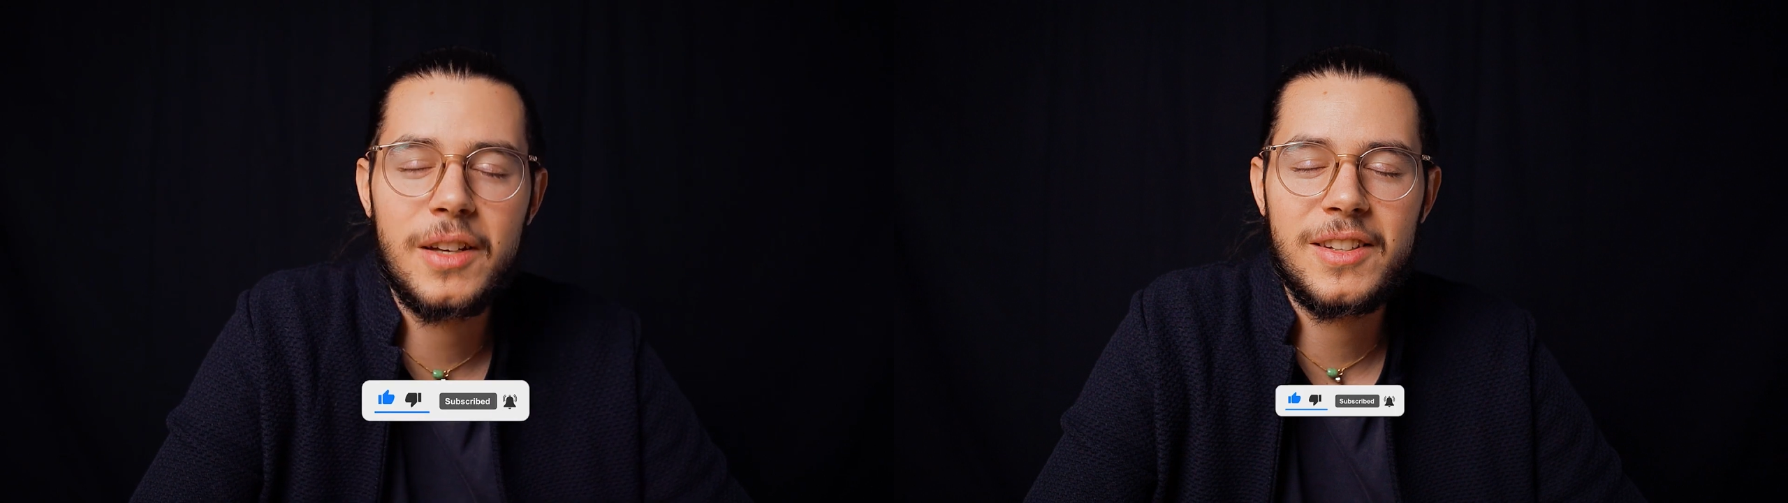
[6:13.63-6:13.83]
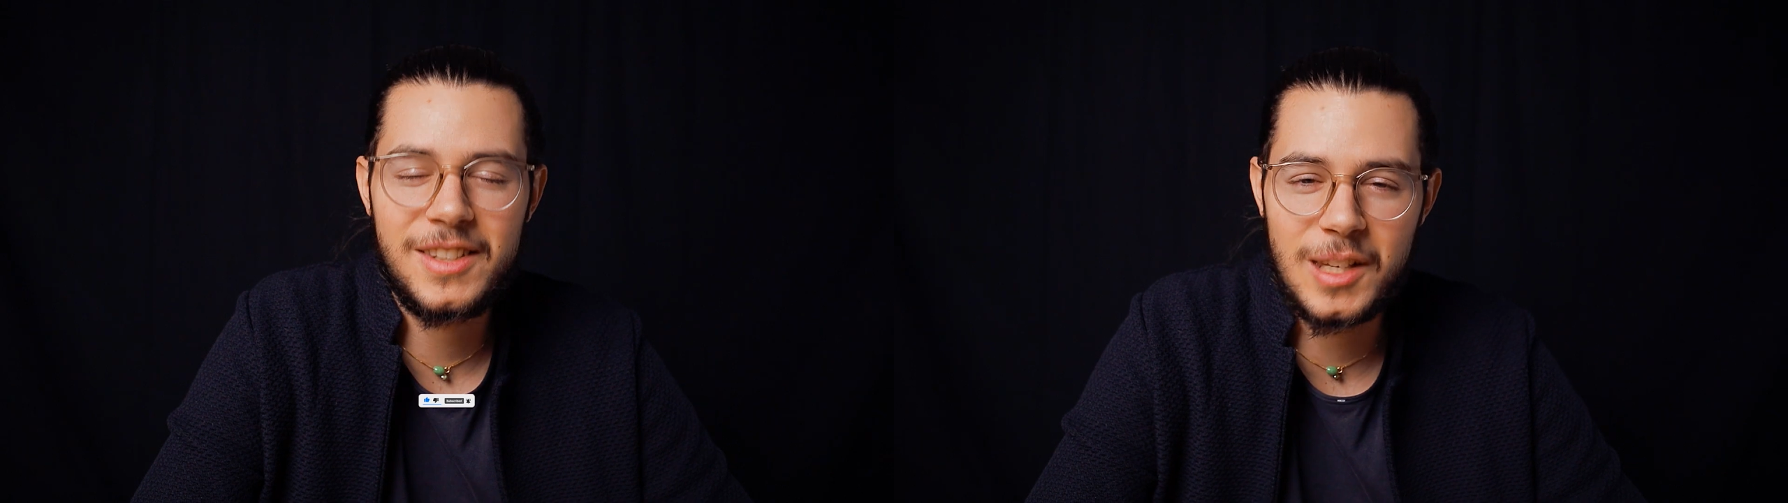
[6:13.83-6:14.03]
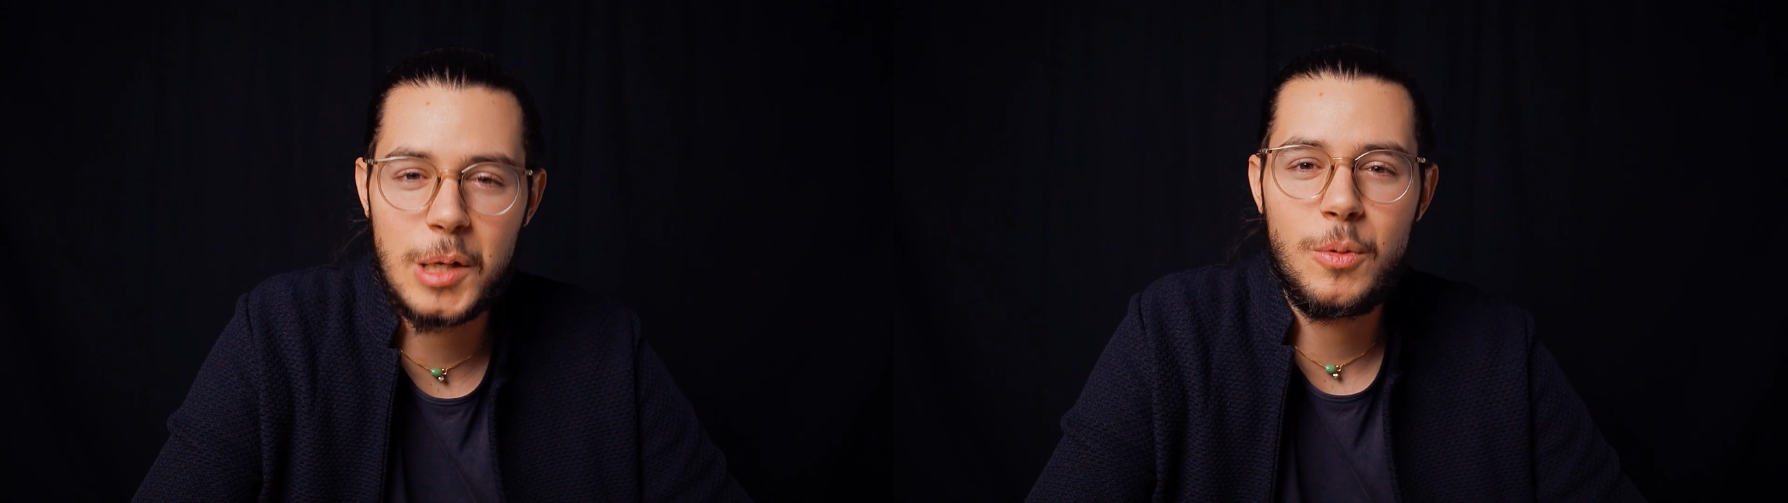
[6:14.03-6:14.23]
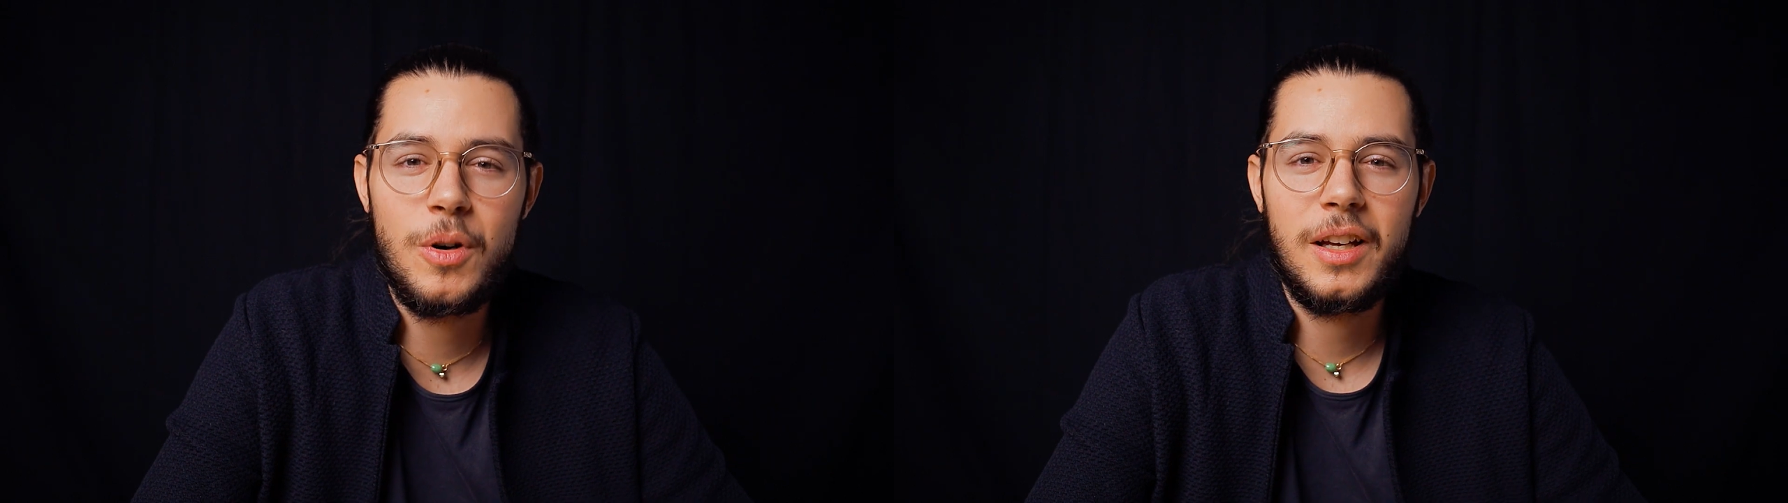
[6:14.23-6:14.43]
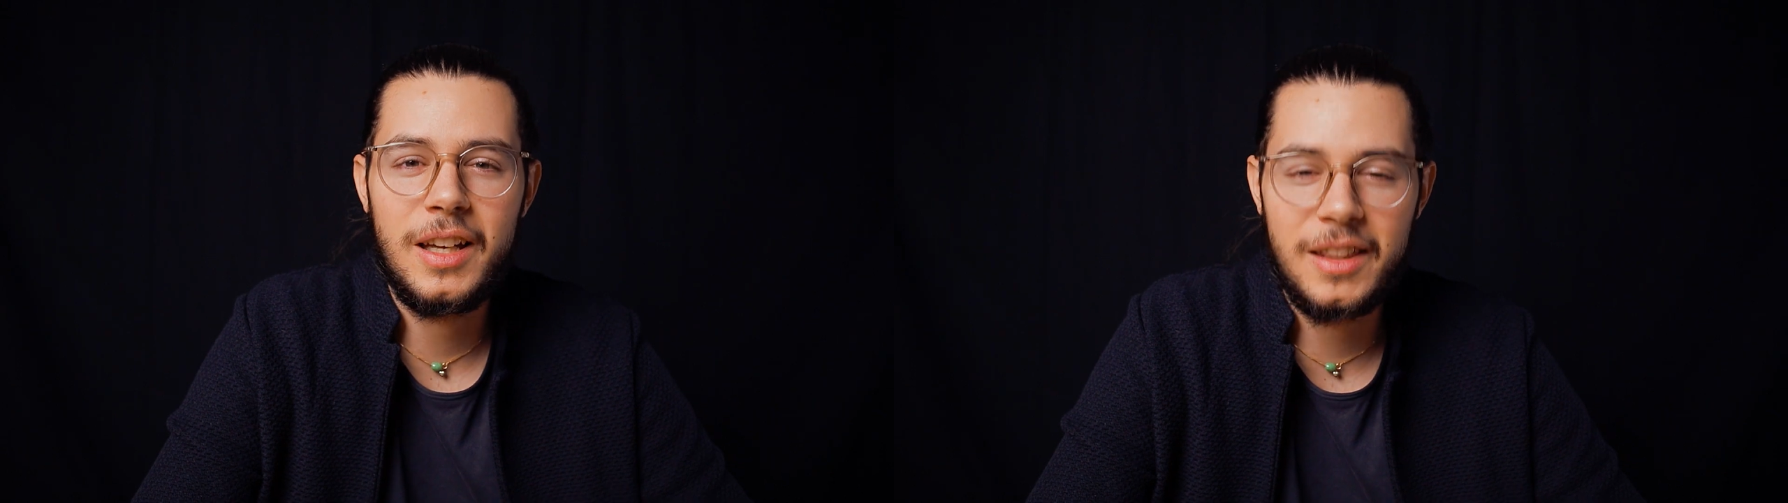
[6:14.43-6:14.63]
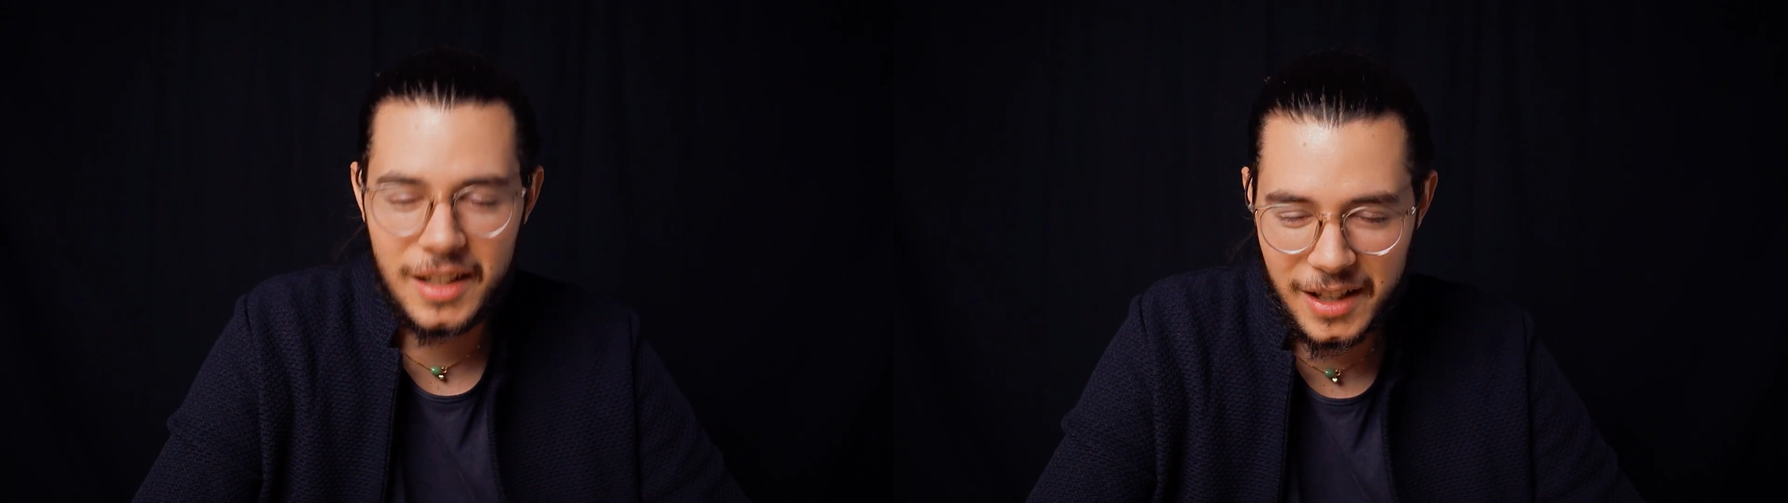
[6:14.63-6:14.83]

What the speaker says: See you in the